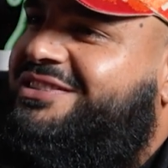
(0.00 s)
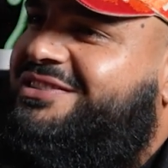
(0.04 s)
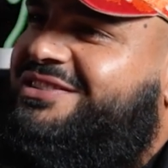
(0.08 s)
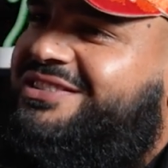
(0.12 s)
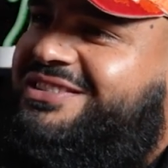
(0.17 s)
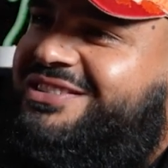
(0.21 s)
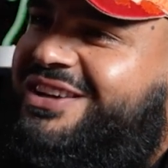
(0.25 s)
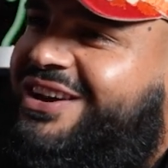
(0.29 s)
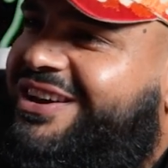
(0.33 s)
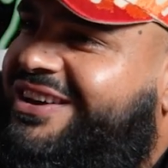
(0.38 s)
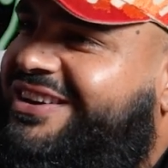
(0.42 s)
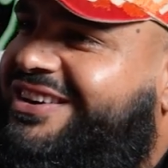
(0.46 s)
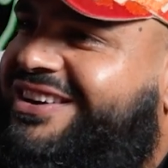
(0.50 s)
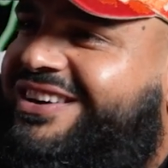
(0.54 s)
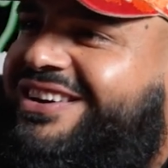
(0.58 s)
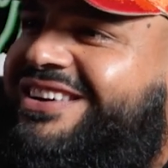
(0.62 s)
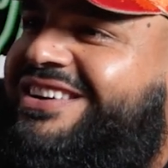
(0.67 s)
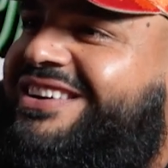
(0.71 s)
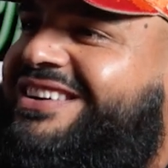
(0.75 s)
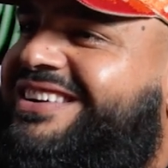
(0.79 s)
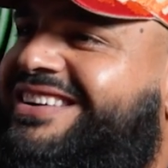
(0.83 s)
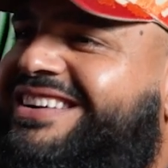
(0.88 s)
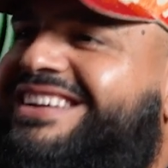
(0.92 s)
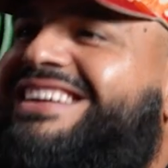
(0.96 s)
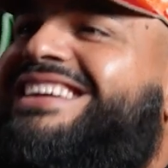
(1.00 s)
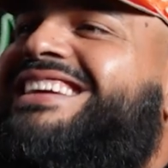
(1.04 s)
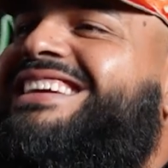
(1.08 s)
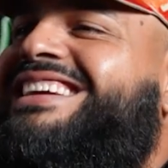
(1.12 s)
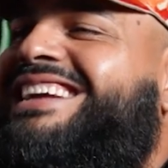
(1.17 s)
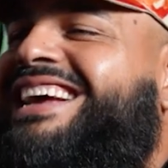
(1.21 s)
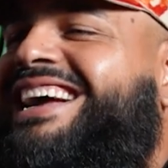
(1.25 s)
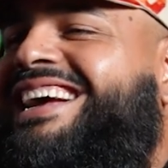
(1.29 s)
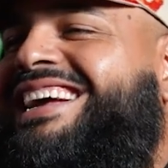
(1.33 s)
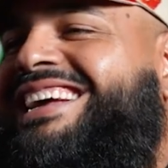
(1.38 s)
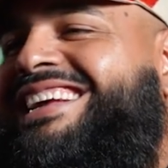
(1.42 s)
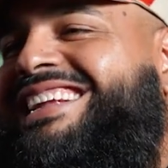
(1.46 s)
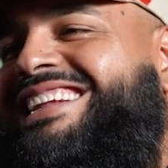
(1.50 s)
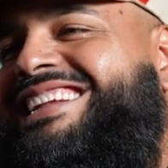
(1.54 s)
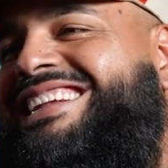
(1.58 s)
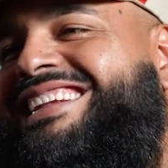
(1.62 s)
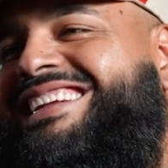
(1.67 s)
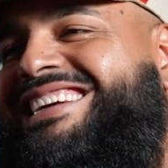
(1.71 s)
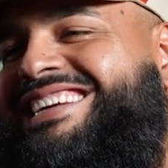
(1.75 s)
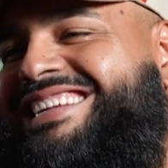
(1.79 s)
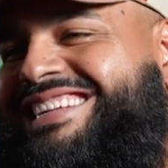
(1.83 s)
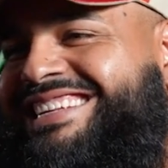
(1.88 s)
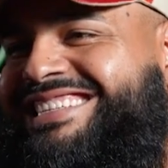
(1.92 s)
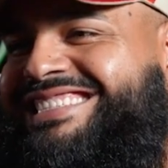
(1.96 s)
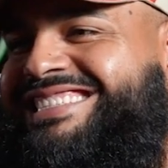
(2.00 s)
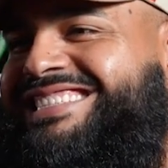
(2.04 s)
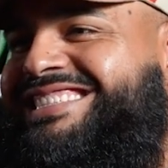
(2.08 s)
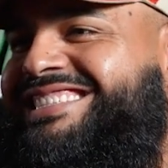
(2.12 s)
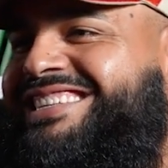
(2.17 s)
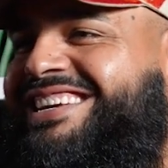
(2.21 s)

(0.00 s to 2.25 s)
to soccer. I know, just